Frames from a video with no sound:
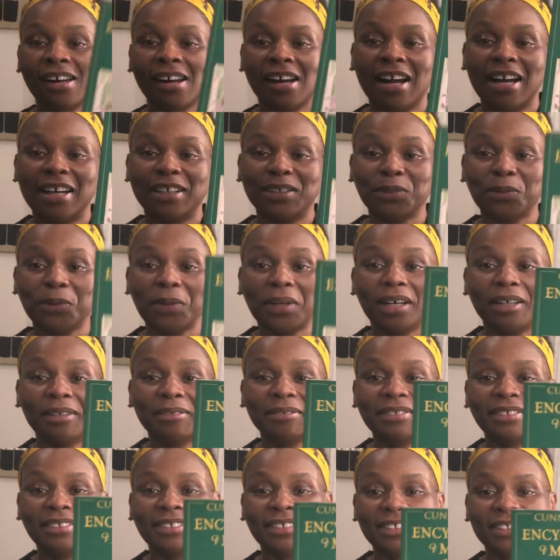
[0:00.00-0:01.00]
as well.
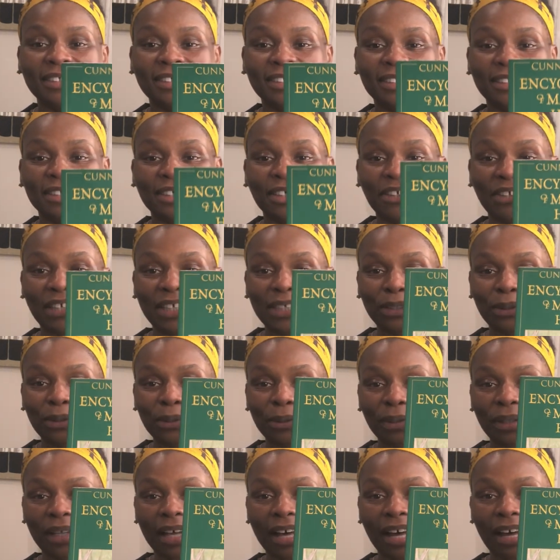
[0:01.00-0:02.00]
This is a great
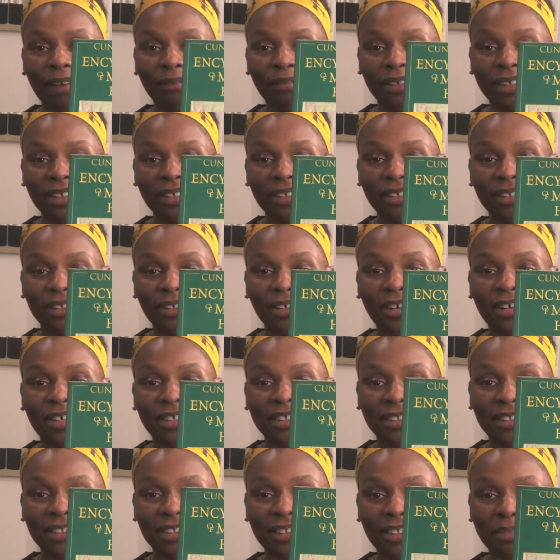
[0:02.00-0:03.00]
tool to have in your
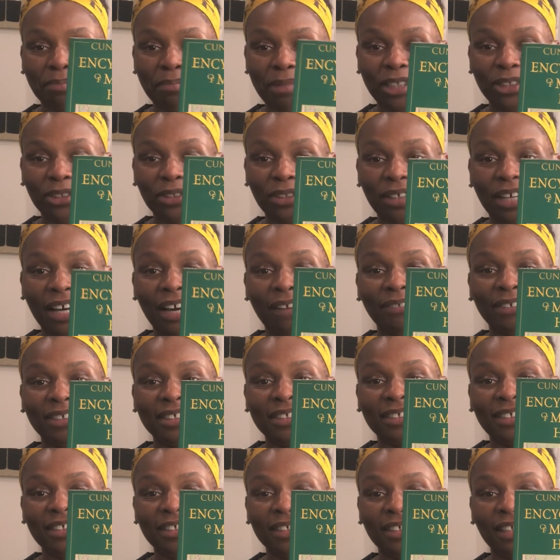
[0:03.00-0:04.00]
arsenal. Make sure you have
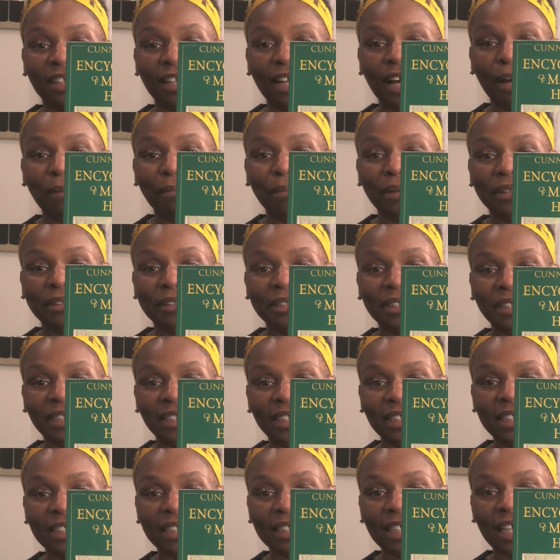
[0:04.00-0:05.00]
this in your library.
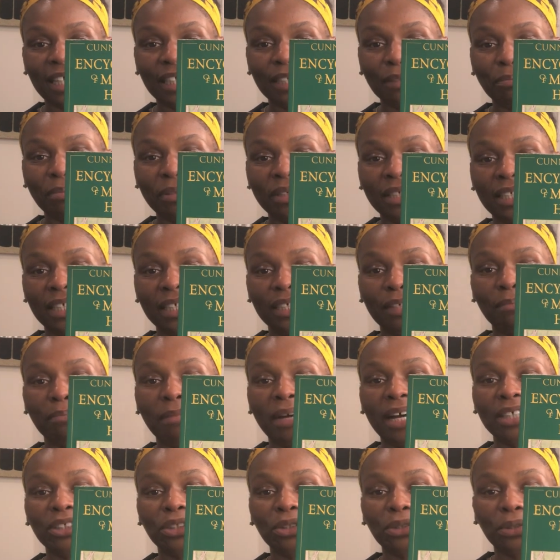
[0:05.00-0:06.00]
Encyclopedia of
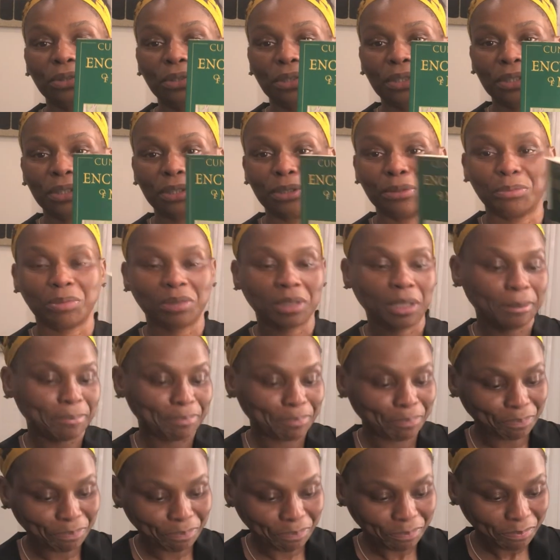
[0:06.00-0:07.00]
Magical Herbs.
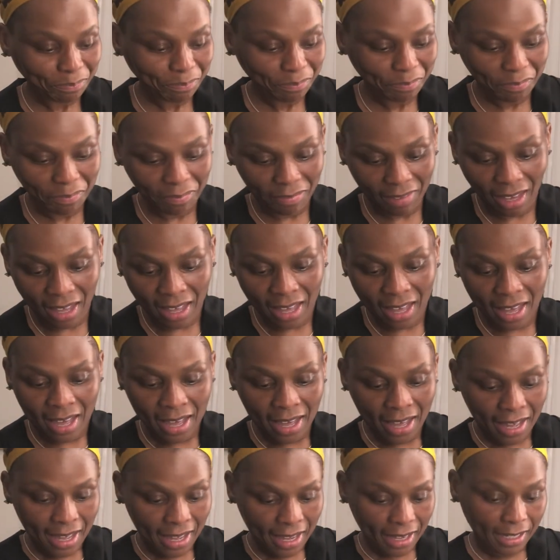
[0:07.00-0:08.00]

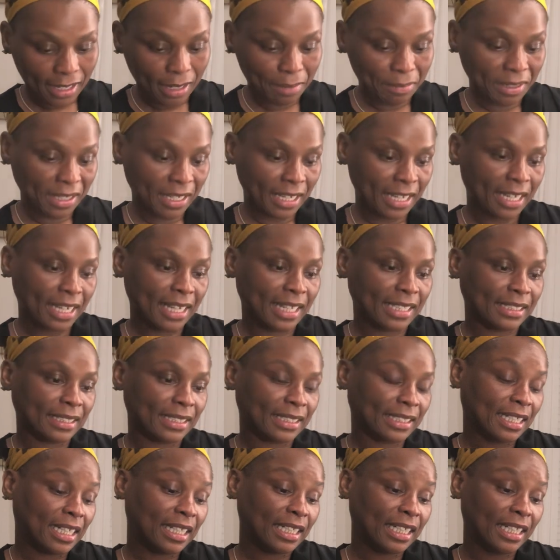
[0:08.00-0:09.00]
It's